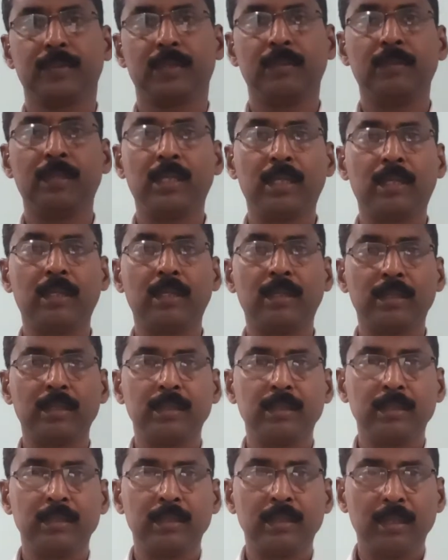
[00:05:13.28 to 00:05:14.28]
where
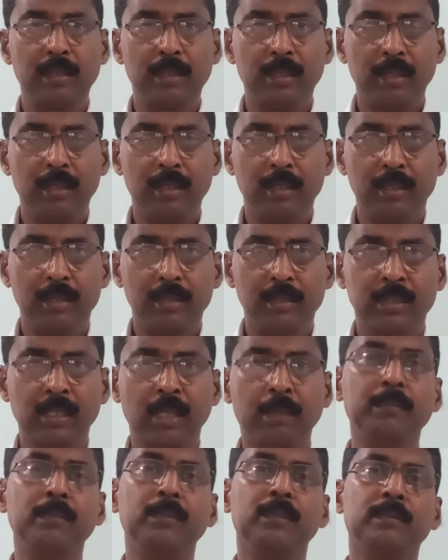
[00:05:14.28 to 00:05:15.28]

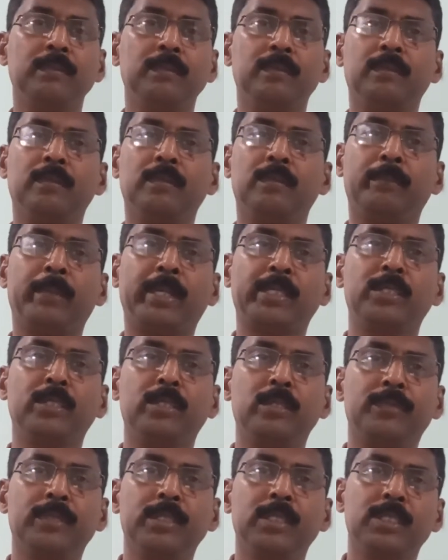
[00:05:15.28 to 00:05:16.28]
some
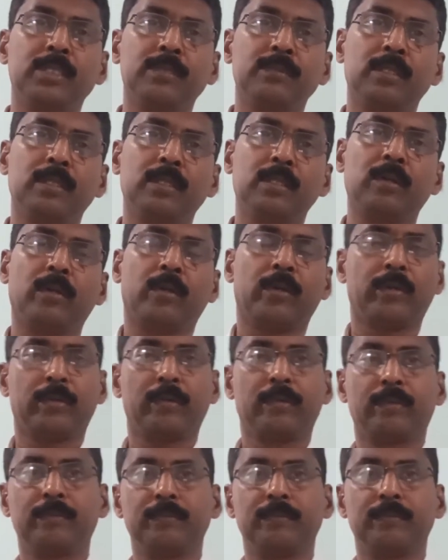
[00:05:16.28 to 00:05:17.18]
bacteriophages were grown.